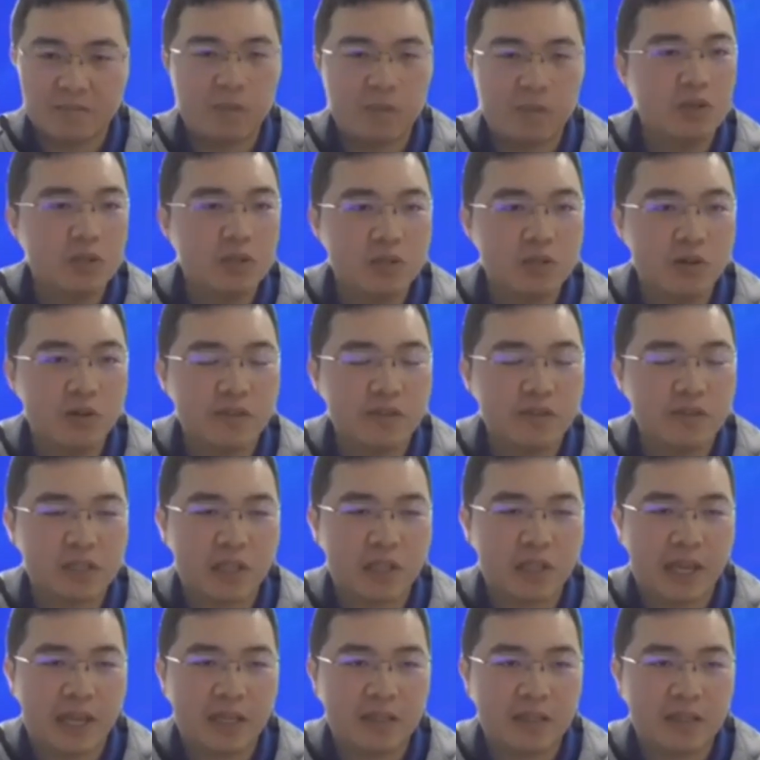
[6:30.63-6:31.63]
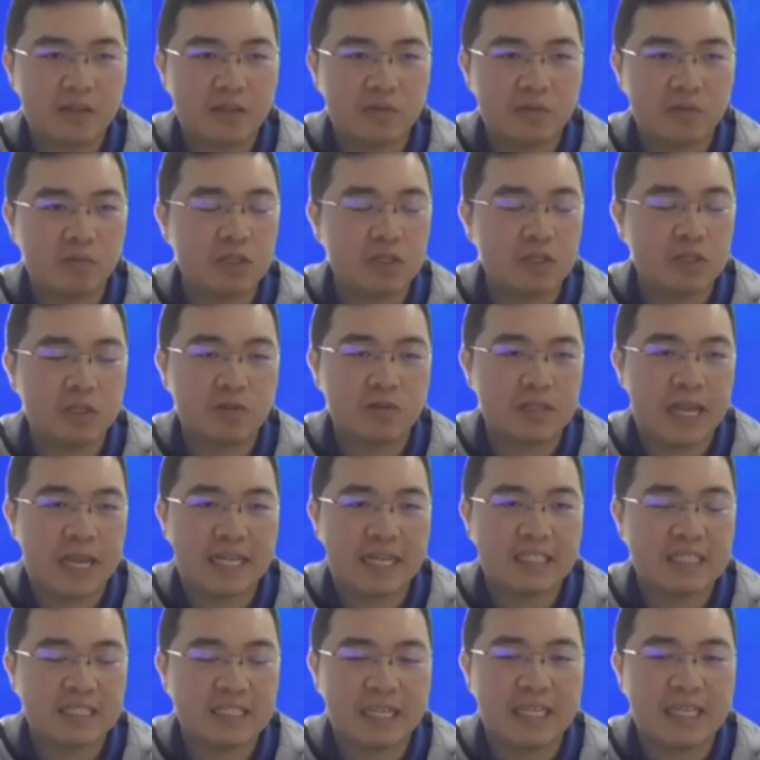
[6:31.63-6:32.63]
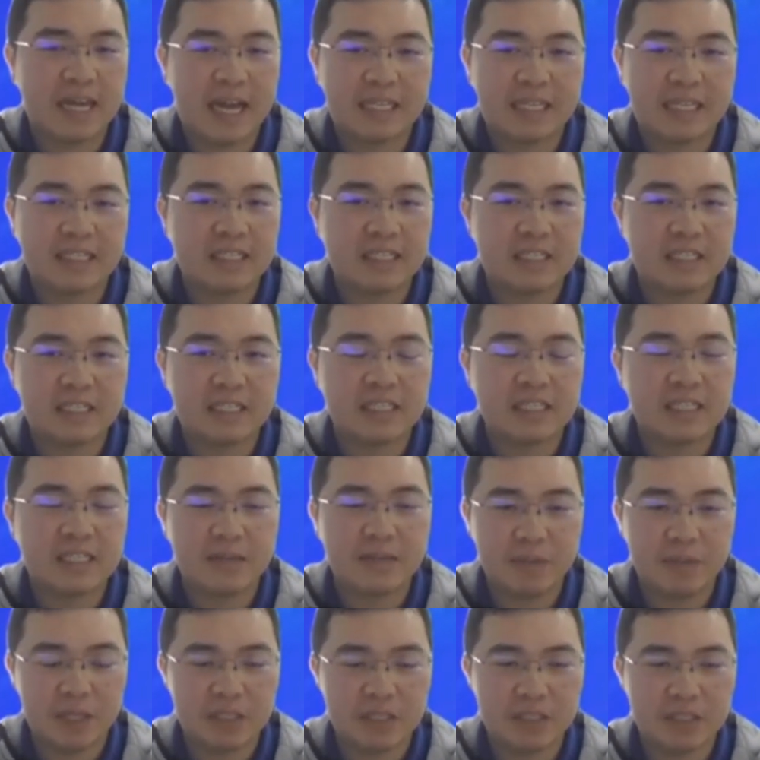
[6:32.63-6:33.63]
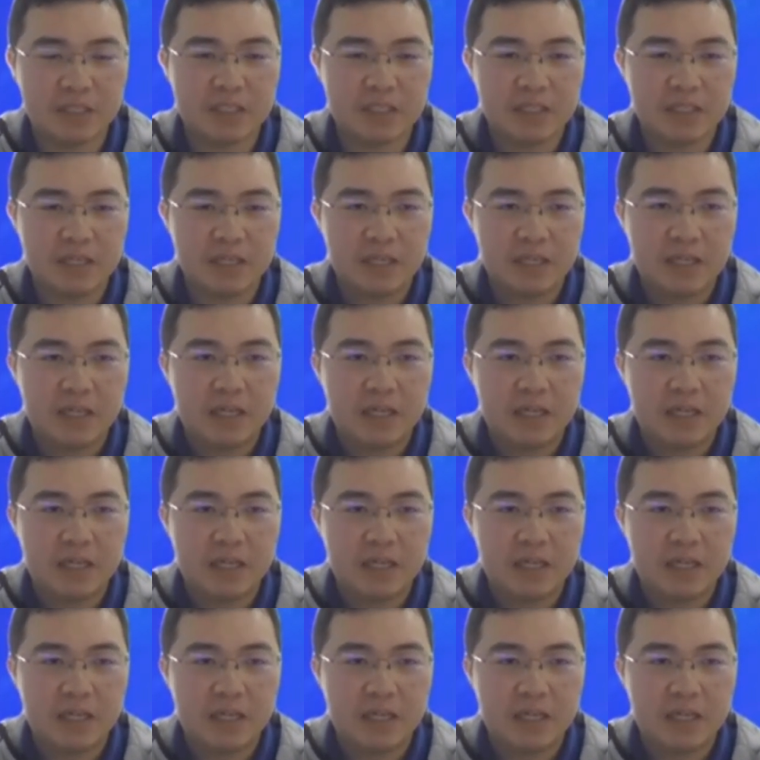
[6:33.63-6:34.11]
Most of the wind tunnel testing data has its limits.